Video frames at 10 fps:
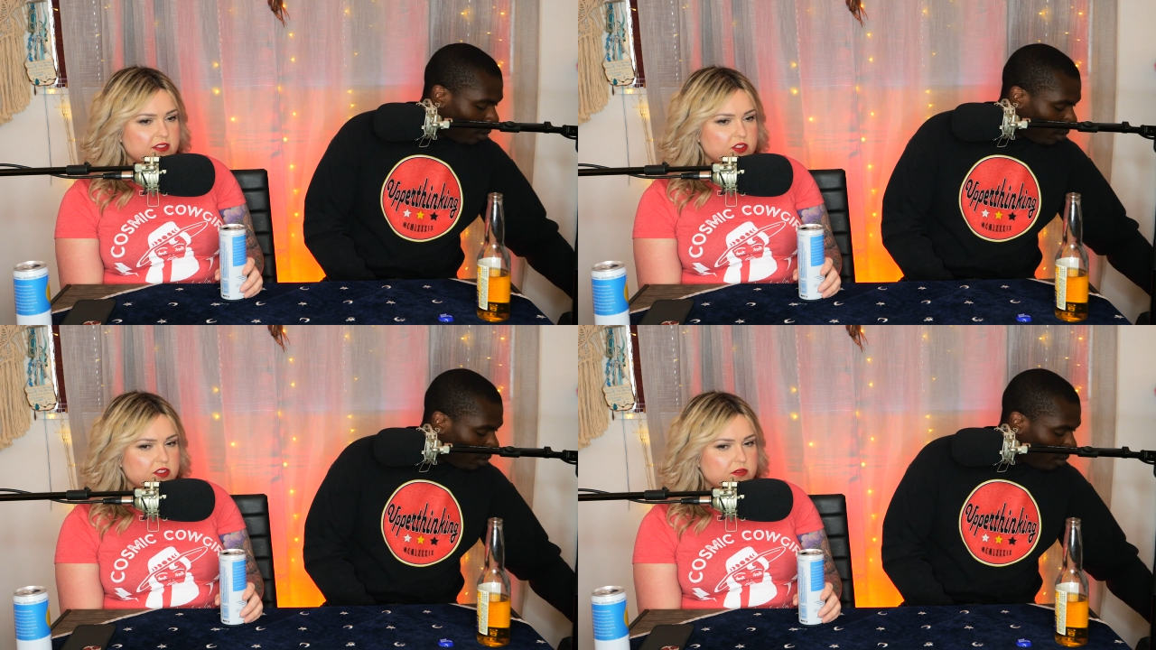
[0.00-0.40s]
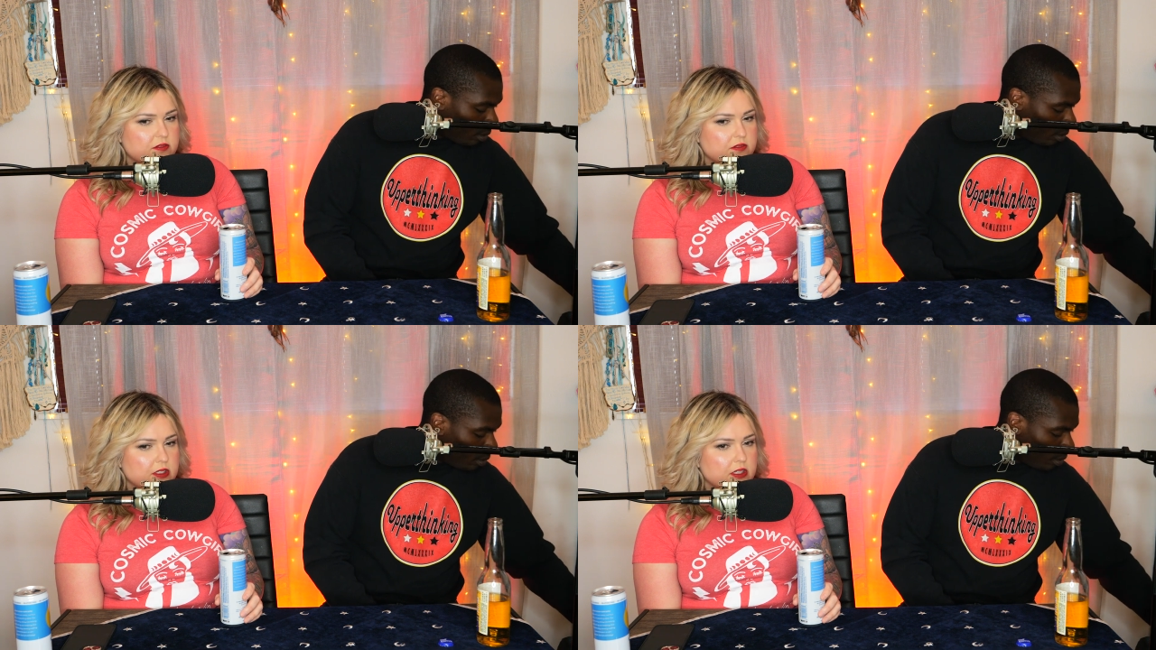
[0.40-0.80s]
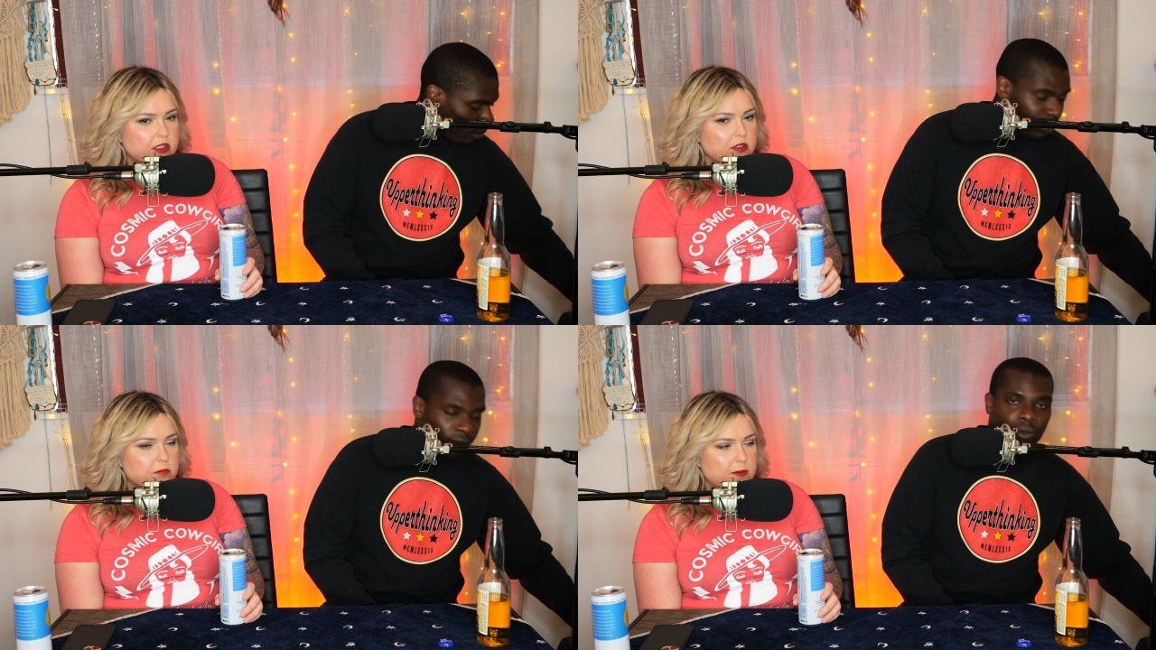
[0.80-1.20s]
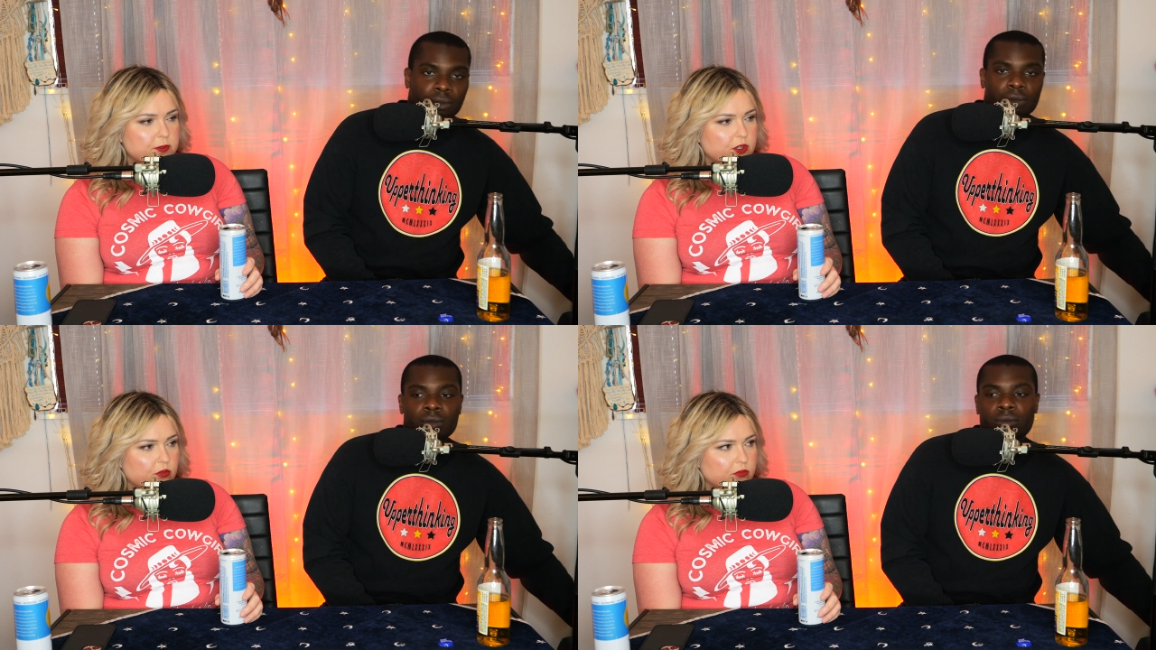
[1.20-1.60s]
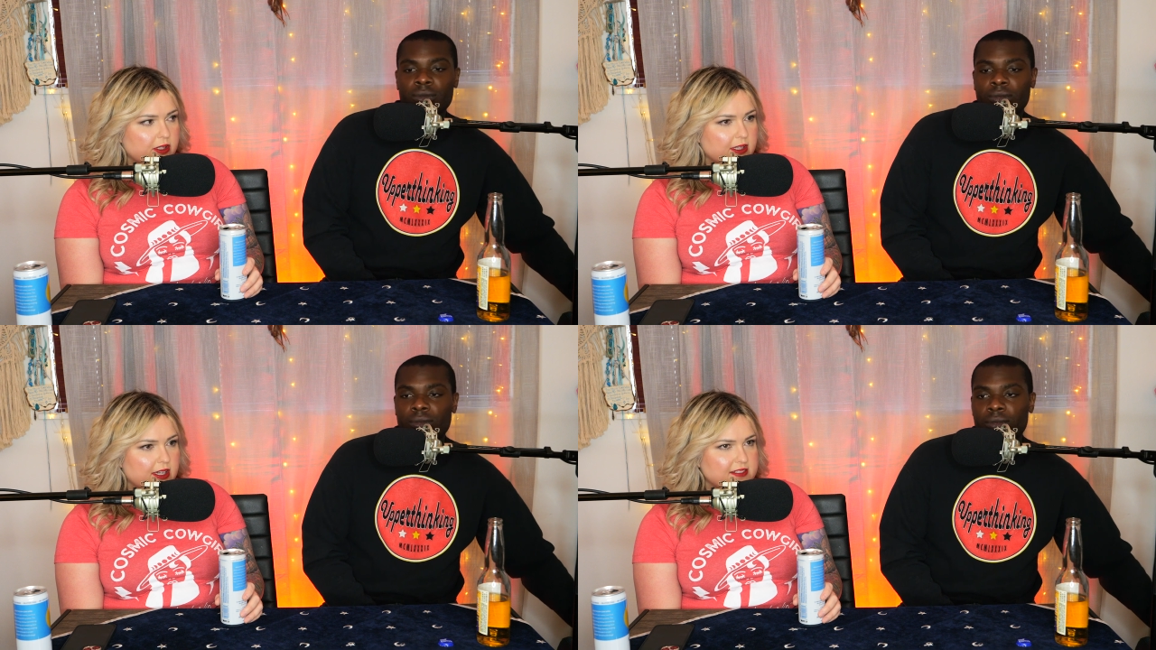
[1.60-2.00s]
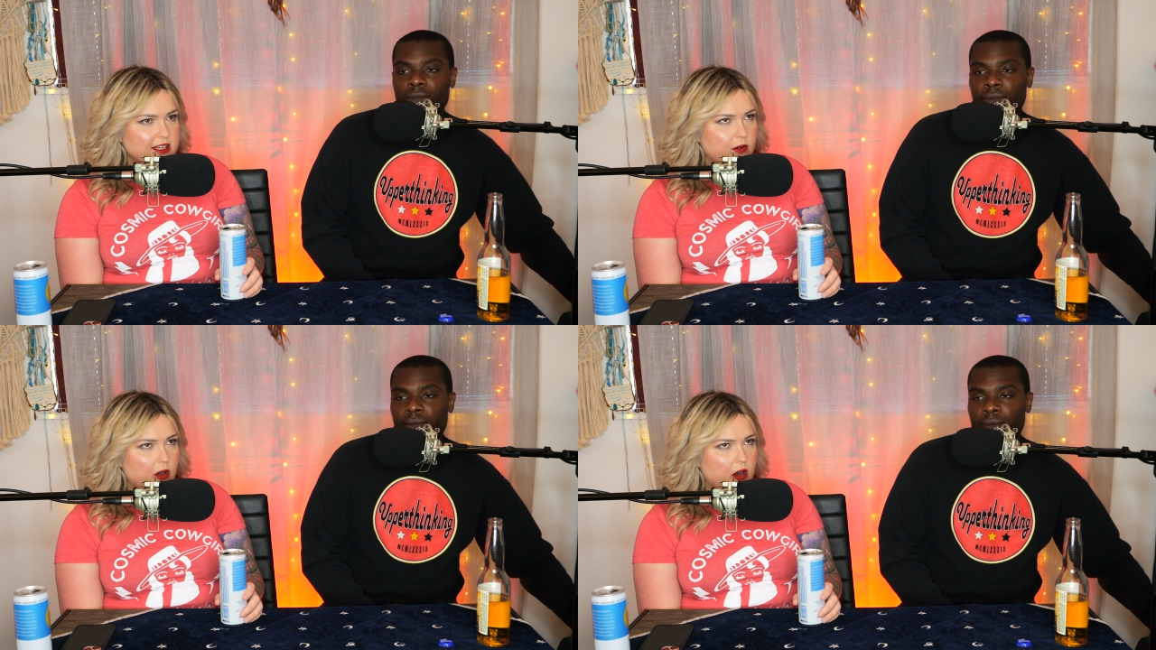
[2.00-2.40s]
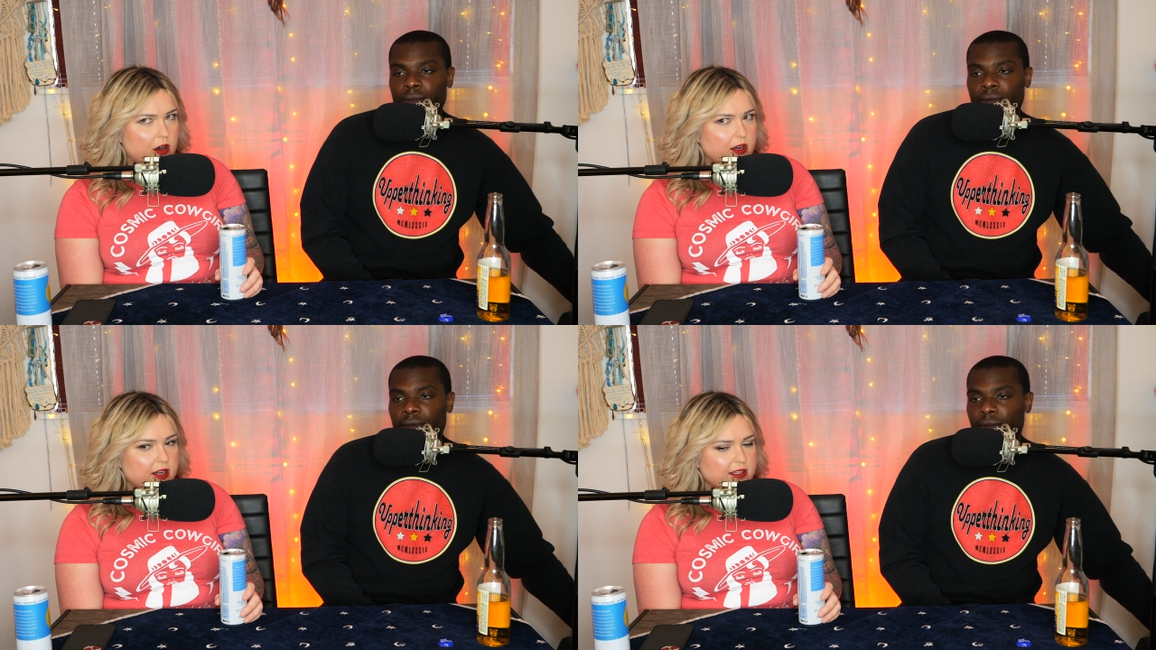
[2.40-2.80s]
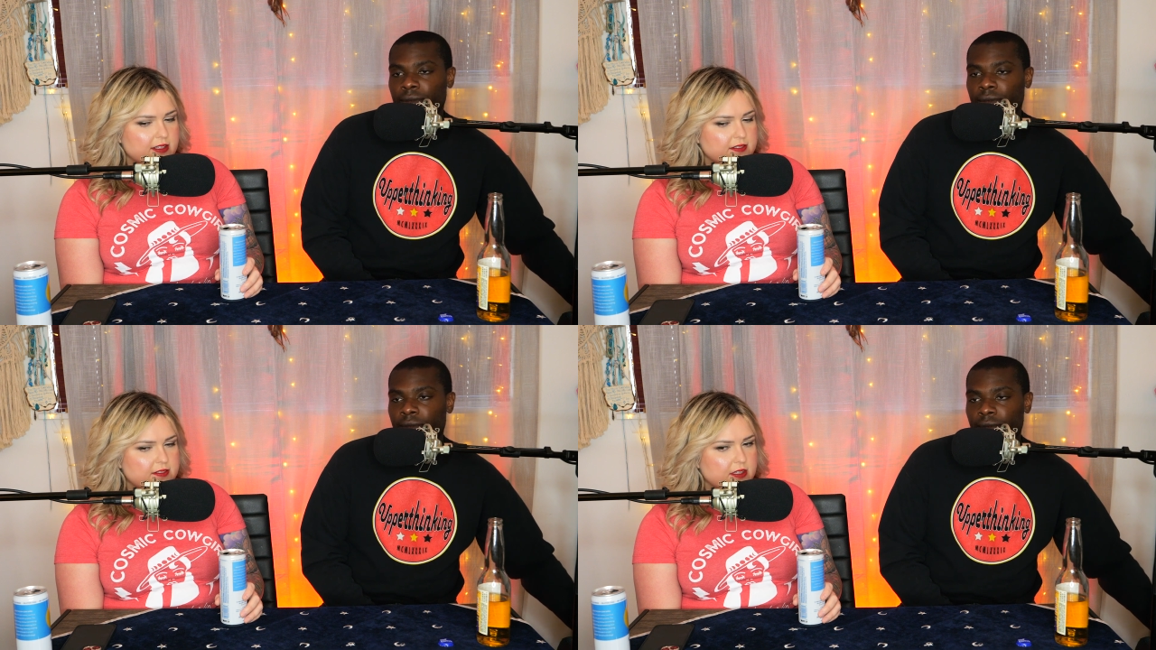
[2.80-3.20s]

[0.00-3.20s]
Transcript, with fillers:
Speaker 1: is just people don't realize how hard it is